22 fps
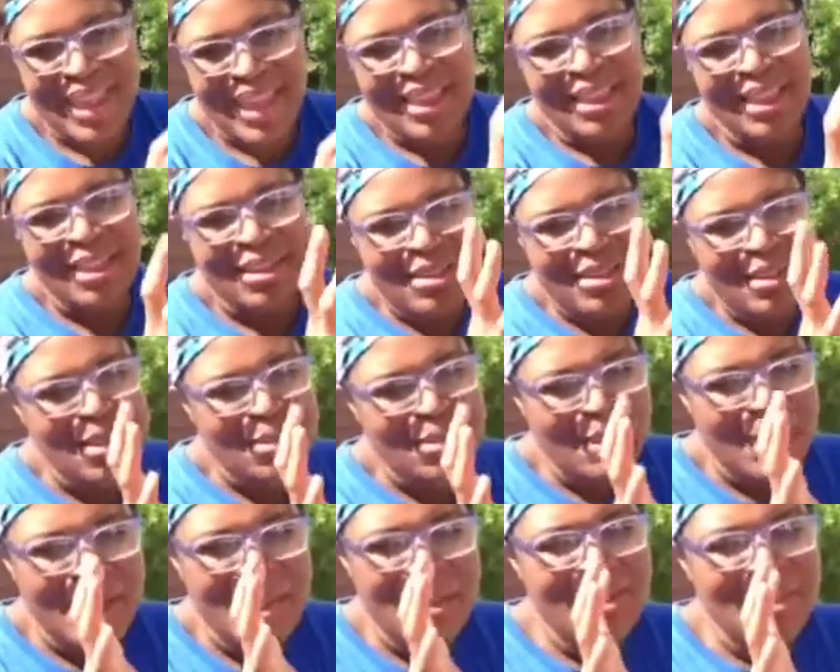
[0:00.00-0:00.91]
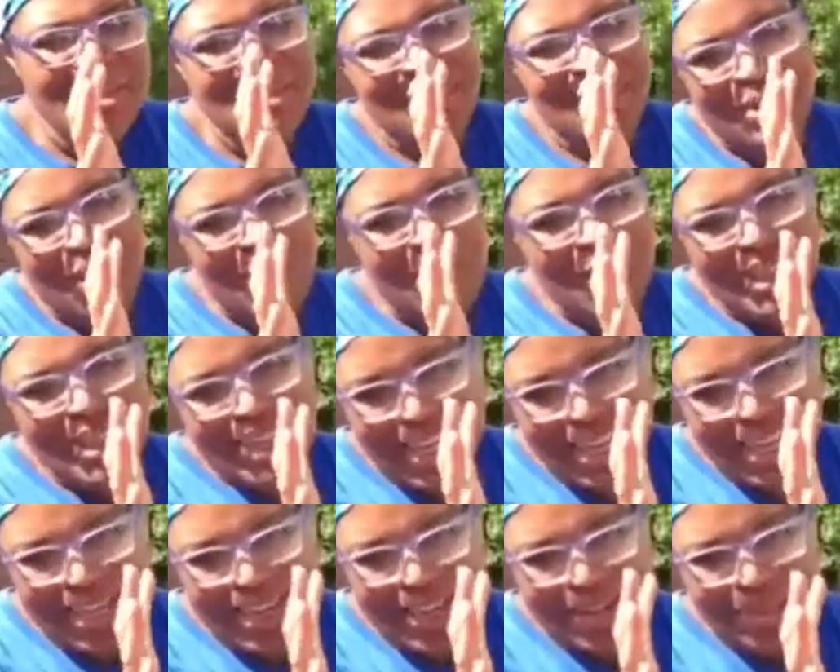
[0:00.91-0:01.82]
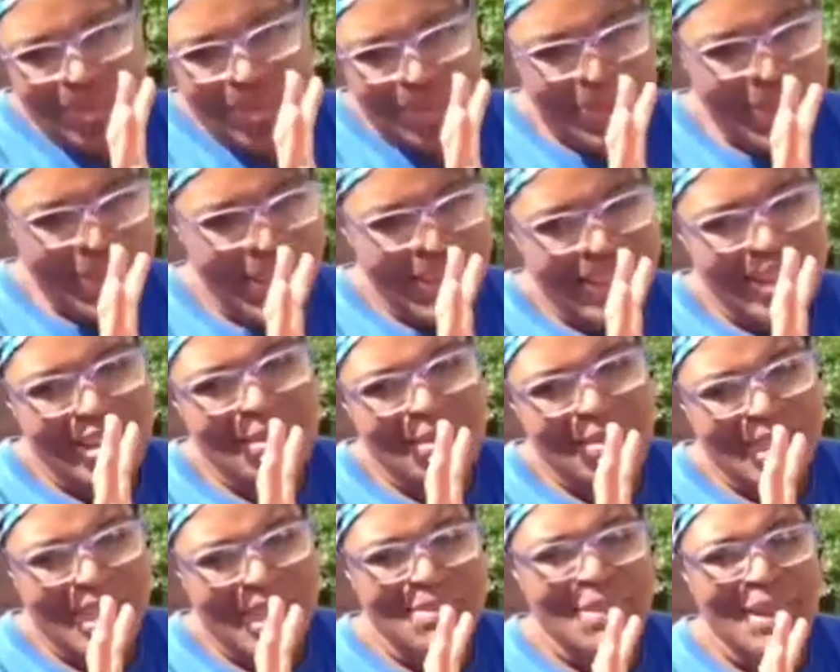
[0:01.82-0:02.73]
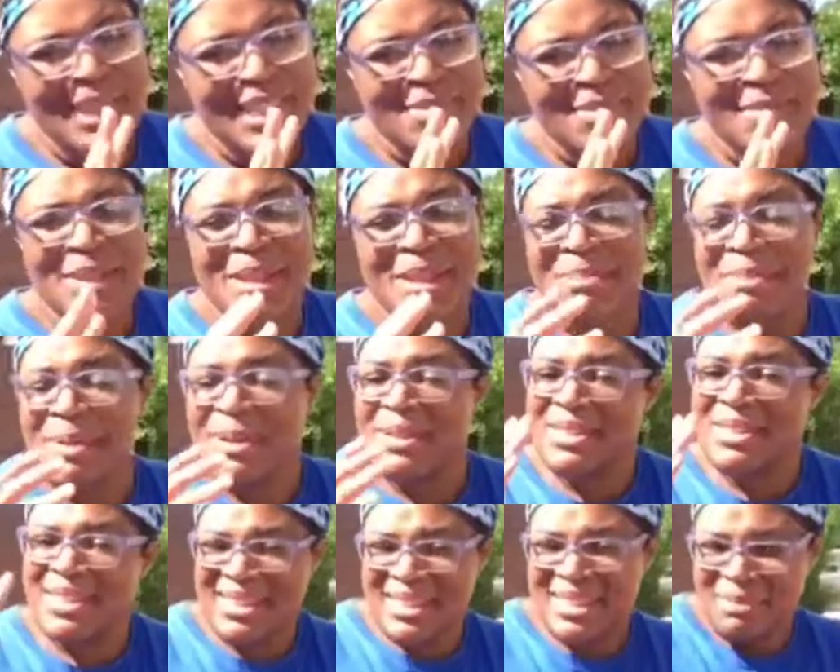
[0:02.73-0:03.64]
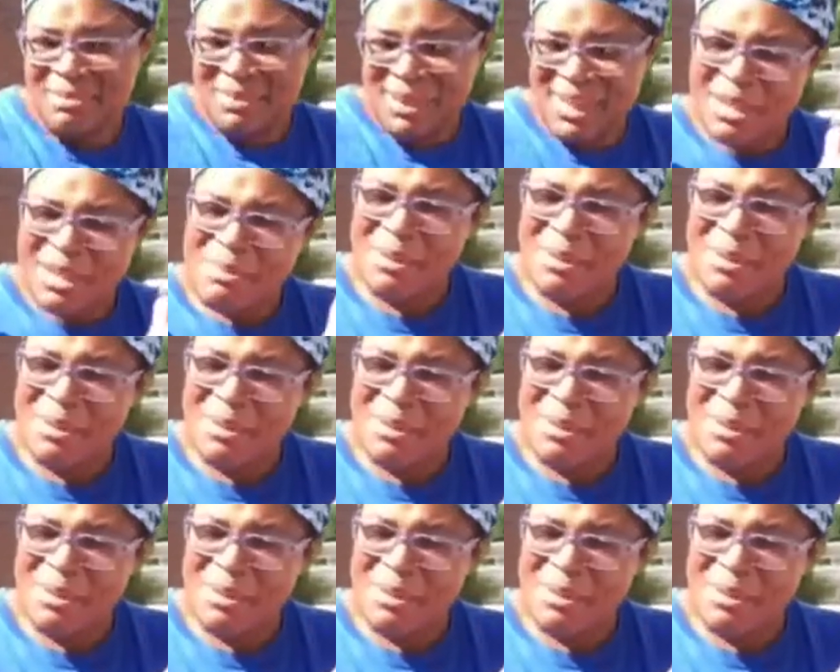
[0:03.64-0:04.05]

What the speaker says: those 2 balloons will only take up so much space. But the bigger